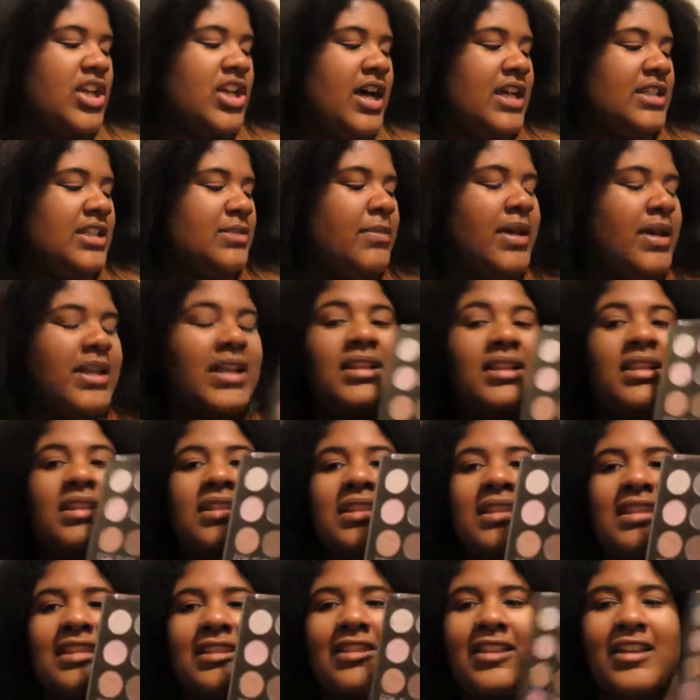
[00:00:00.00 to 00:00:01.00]
Cosmetic. This
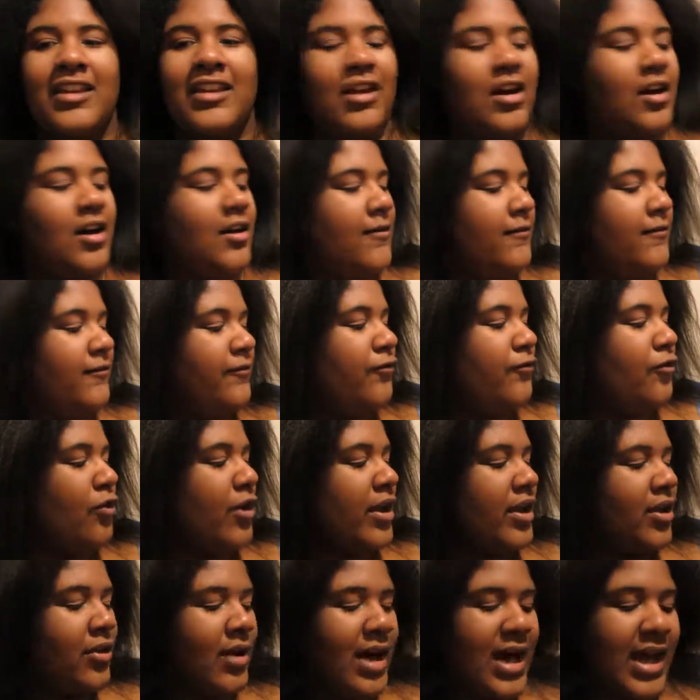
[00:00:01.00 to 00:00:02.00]
is the
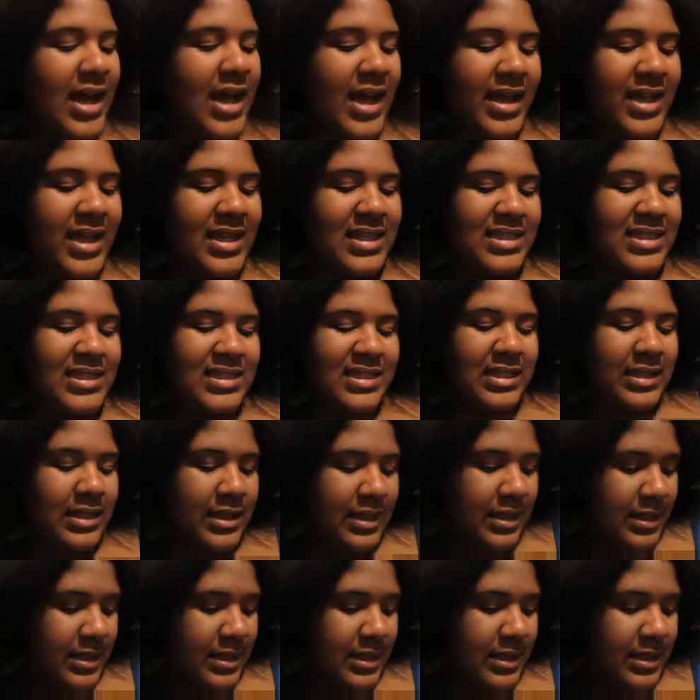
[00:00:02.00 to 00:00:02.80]
Foil Eyes